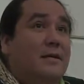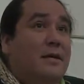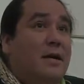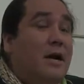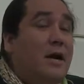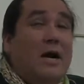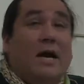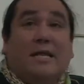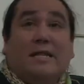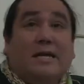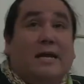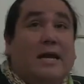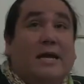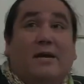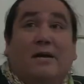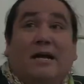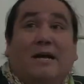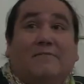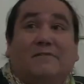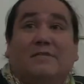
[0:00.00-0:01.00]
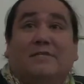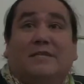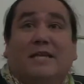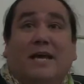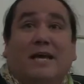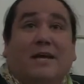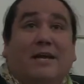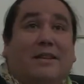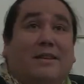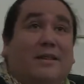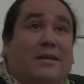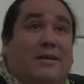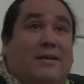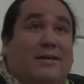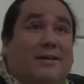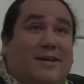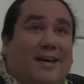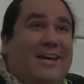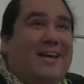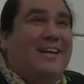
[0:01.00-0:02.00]
All right, then I don't have to say anything.
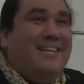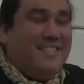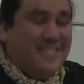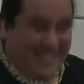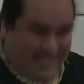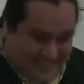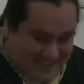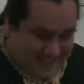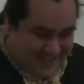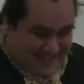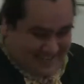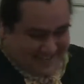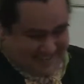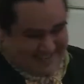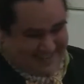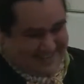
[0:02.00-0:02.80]
Hey, just kidding.